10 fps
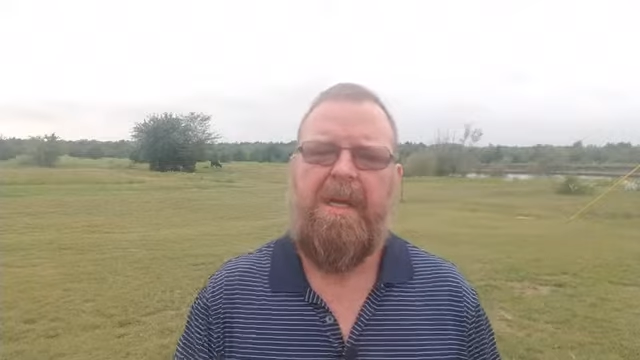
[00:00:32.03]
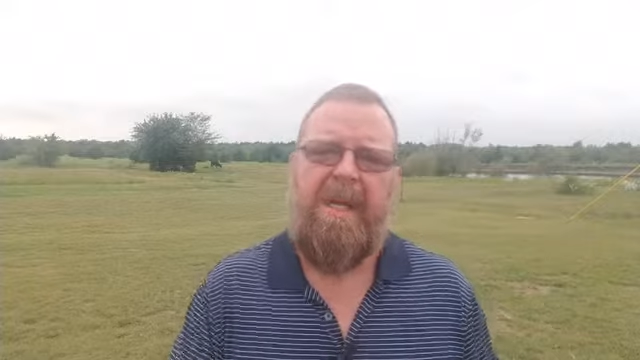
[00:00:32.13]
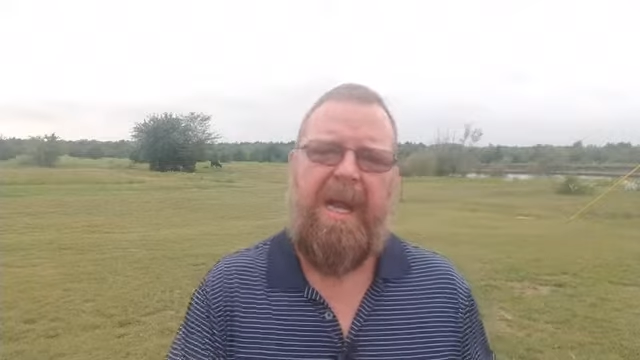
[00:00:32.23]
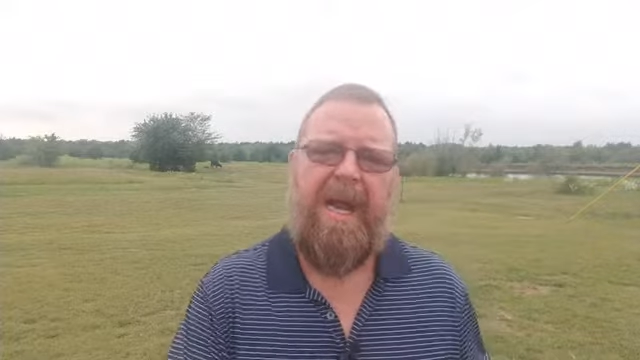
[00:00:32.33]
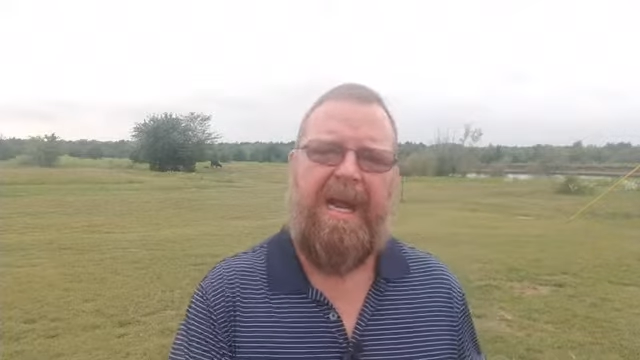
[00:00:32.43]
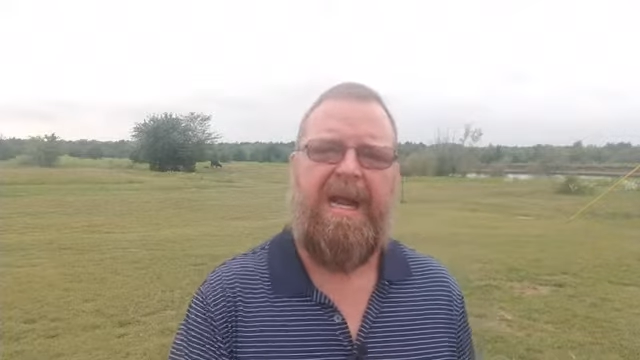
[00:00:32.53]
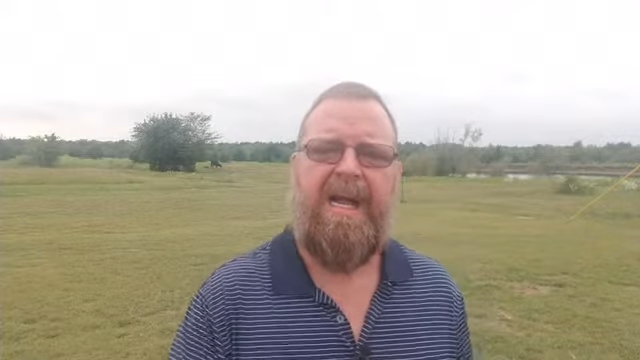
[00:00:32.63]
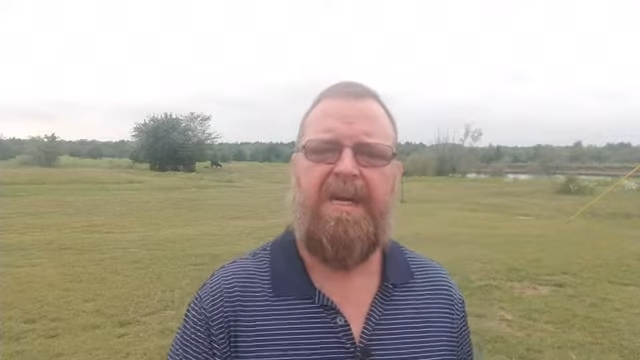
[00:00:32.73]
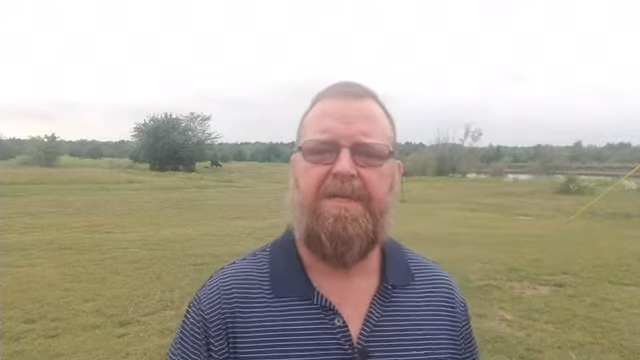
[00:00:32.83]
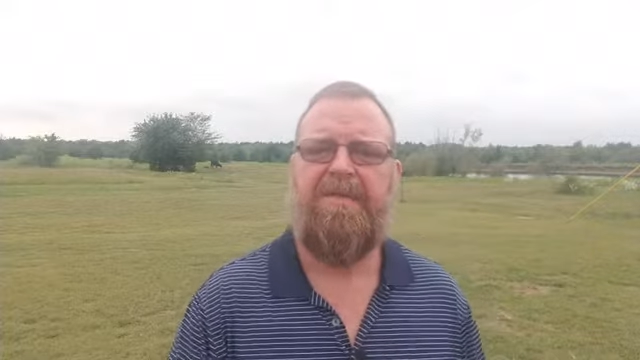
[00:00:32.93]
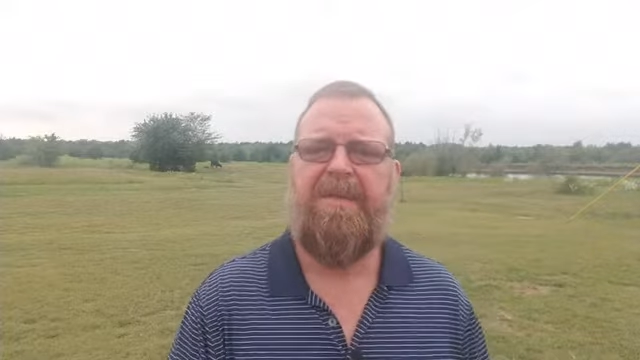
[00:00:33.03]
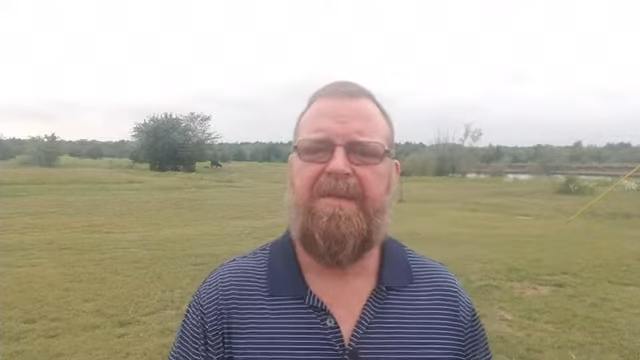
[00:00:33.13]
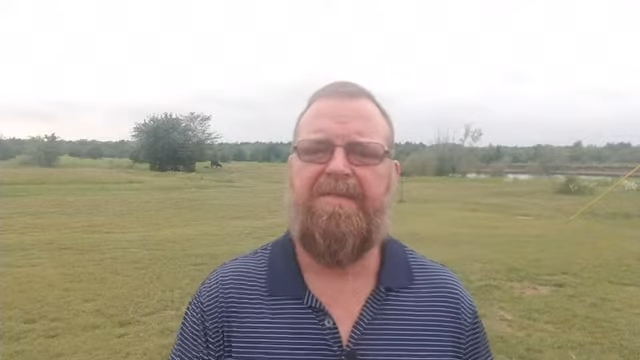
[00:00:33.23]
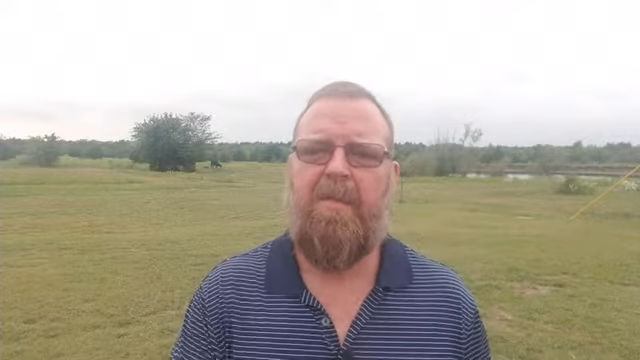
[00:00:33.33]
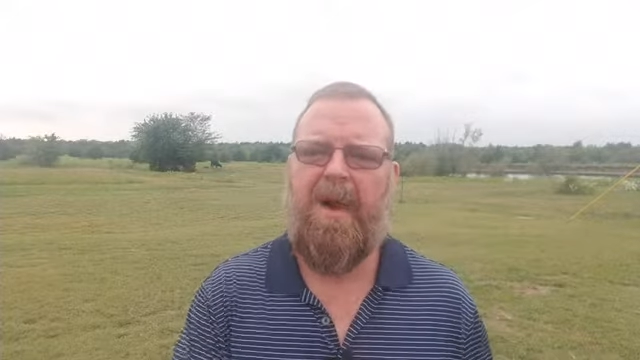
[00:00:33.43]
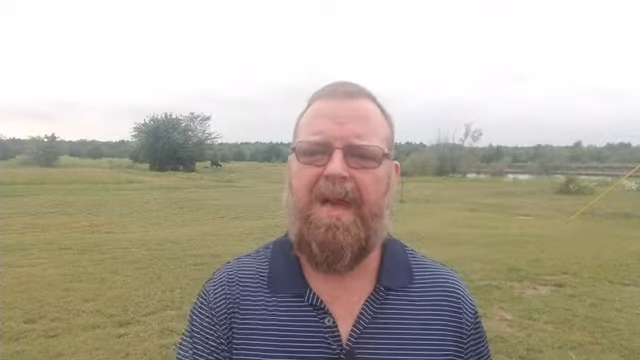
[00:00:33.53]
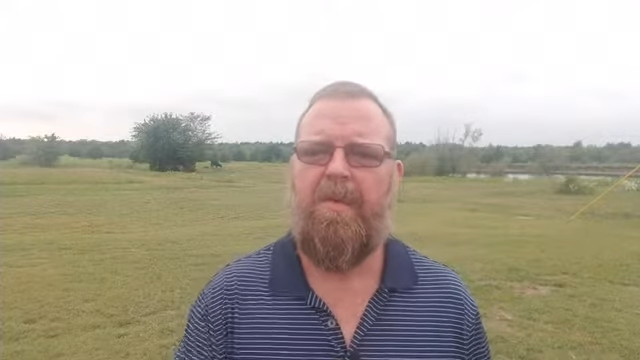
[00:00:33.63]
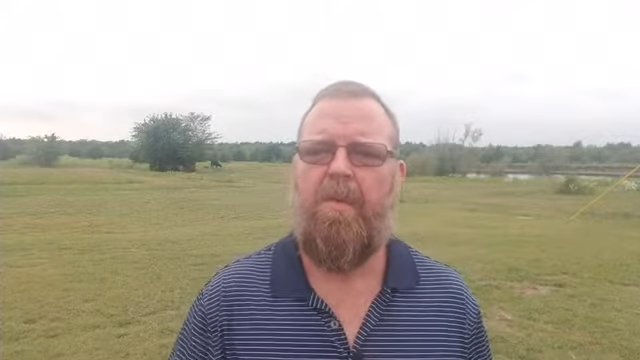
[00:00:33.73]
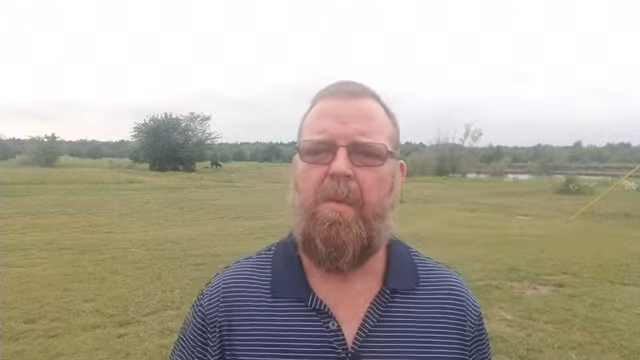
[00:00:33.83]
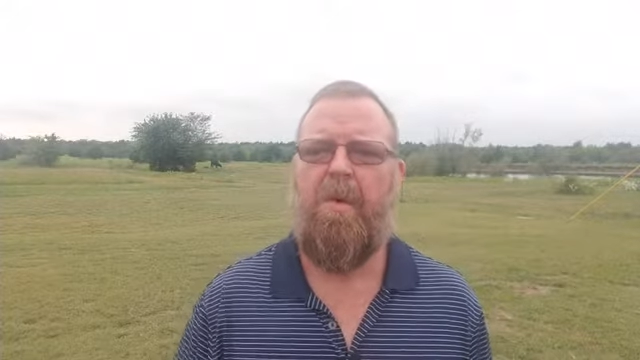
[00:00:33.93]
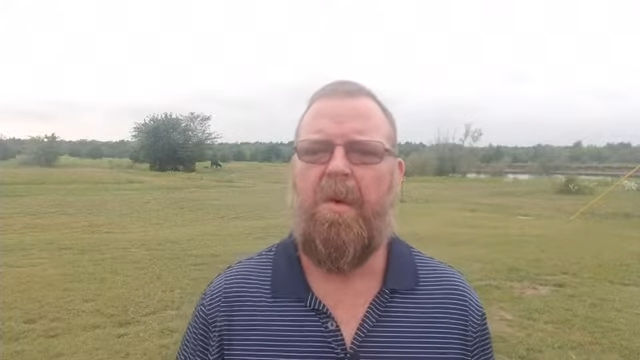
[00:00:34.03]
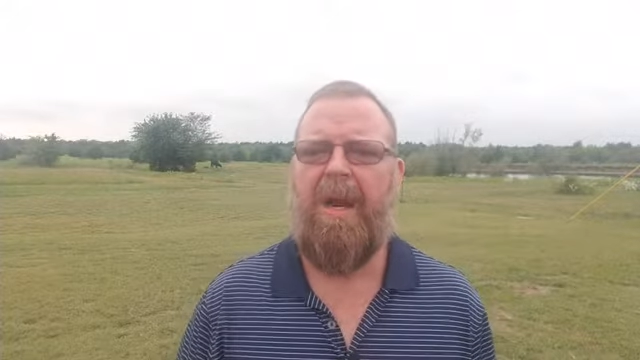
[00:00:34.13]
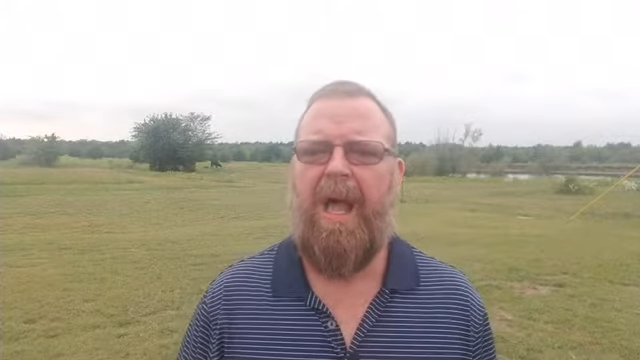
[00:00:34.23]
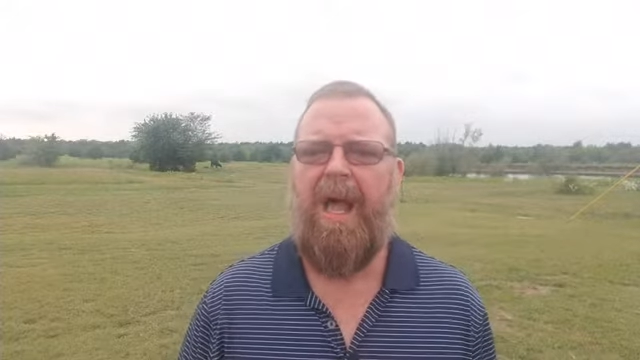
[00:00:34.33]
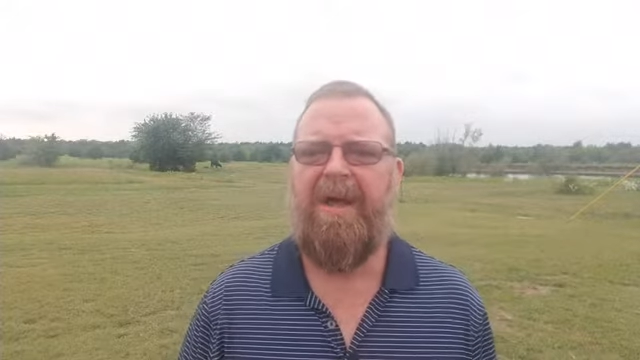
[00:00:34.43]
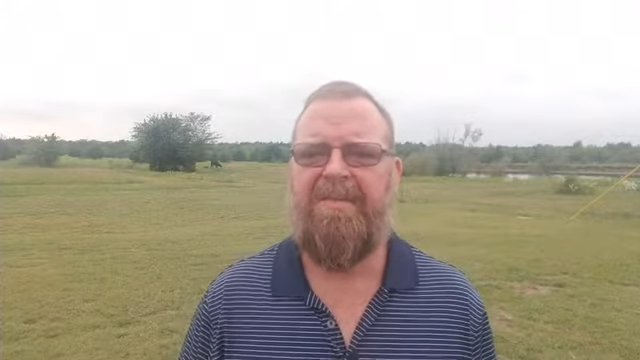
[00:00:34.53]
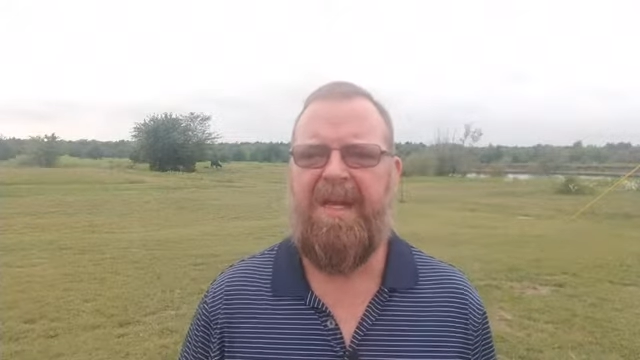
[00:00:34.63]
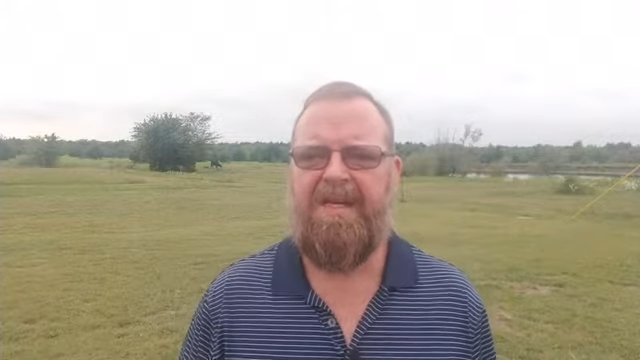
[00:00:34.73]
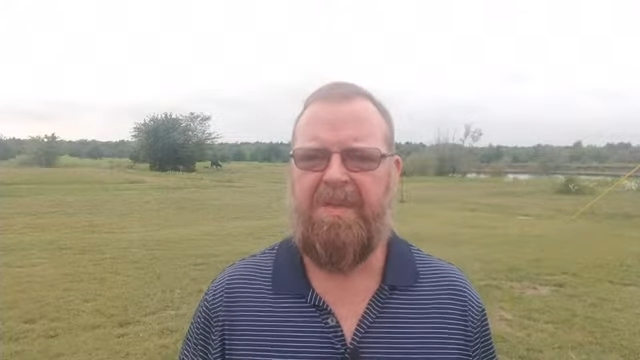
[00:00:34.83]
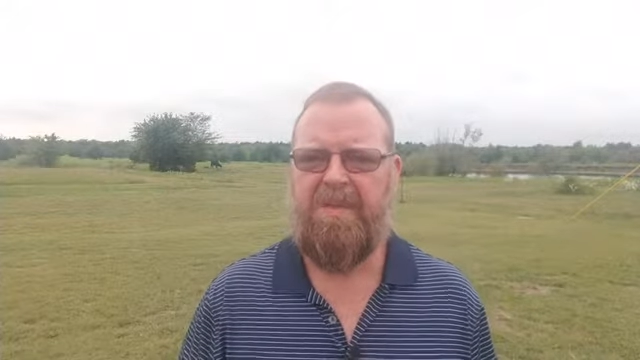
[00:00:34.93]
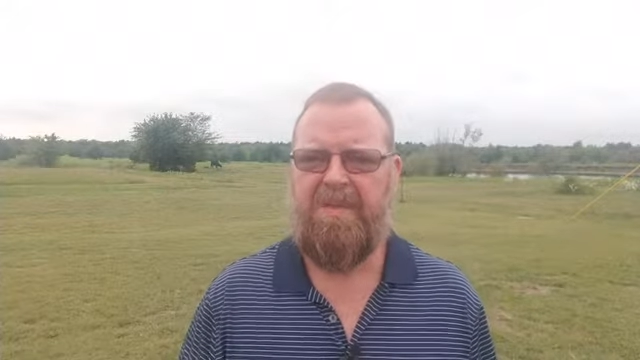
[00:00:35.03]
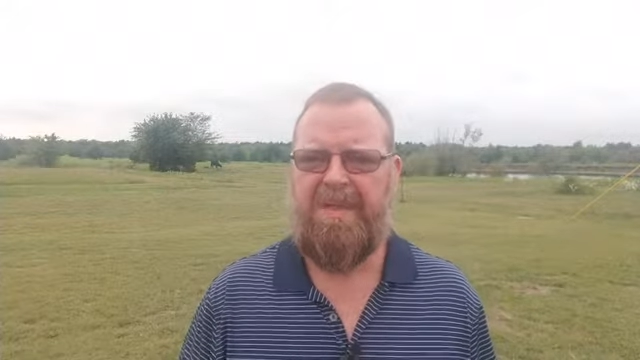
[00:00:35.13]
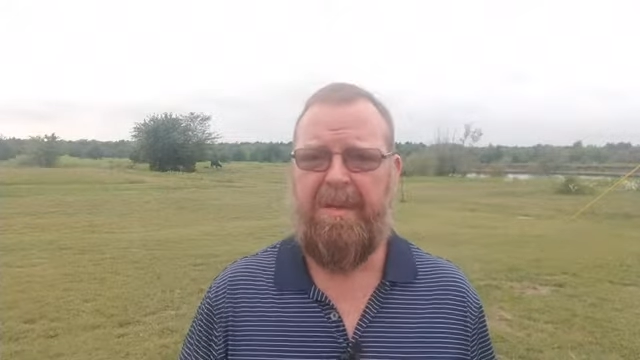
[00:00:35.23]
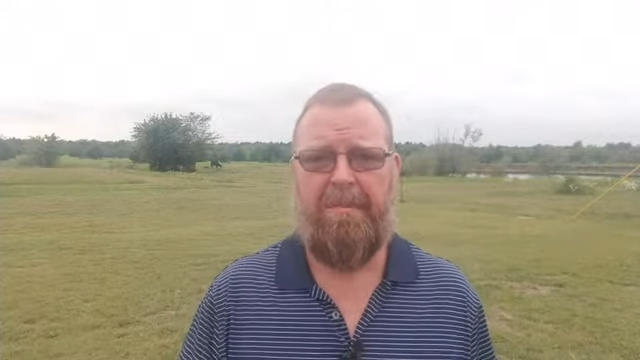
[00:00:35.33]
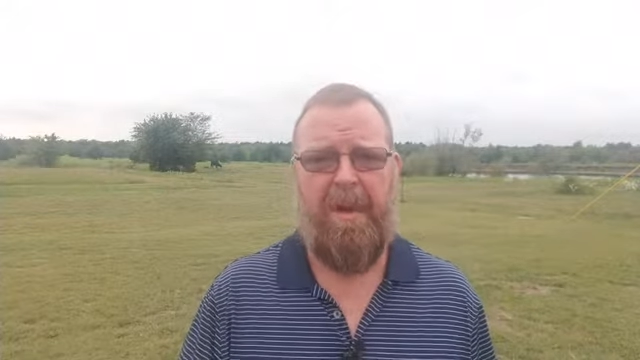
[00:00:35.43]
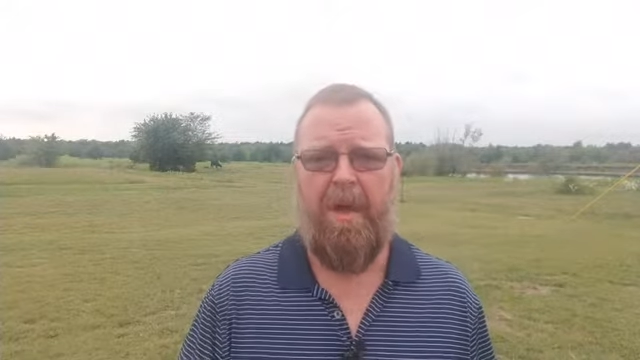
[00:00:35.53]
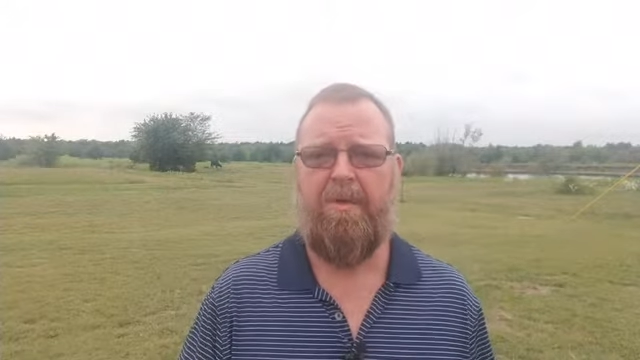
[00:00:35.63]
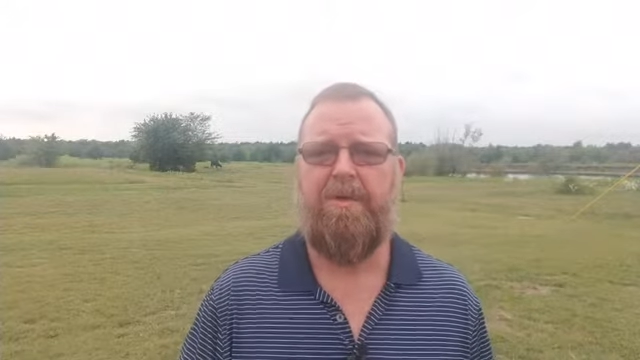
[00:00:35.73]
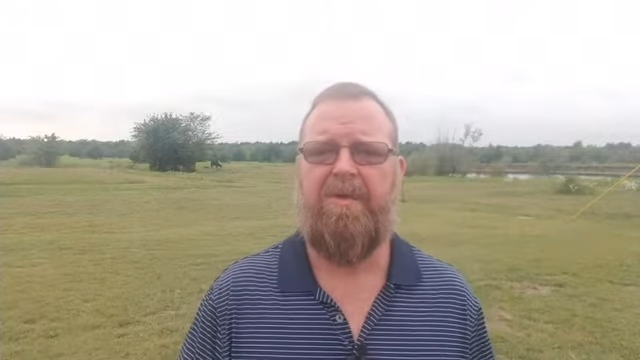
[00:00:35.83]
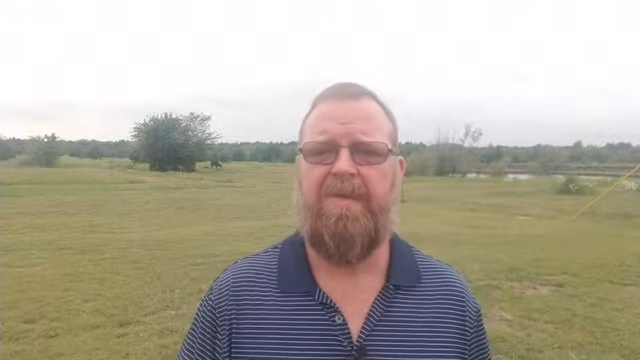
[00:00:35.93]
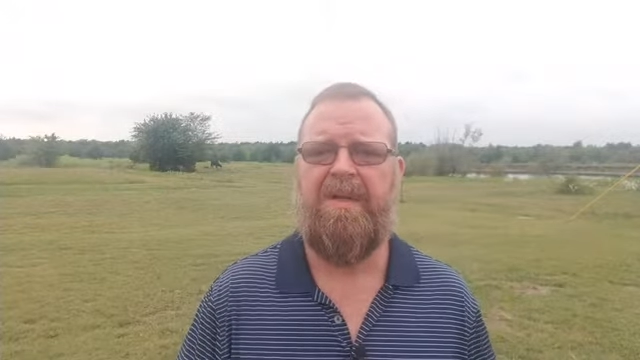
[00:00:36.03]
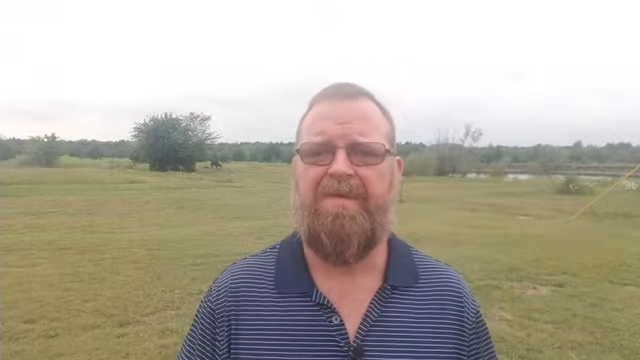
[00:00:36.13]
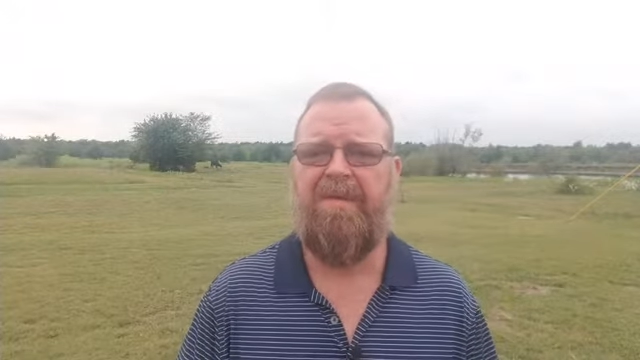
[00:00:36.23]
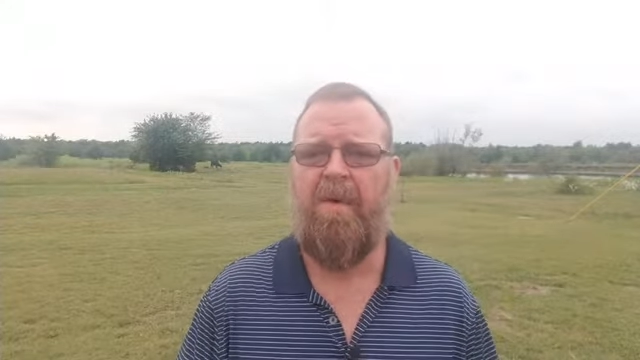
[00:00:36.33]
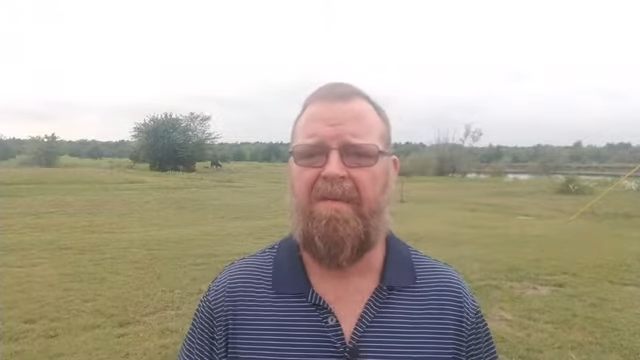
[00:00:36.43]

and I got down to 254, I hit a wall, and I have yet to get below 254.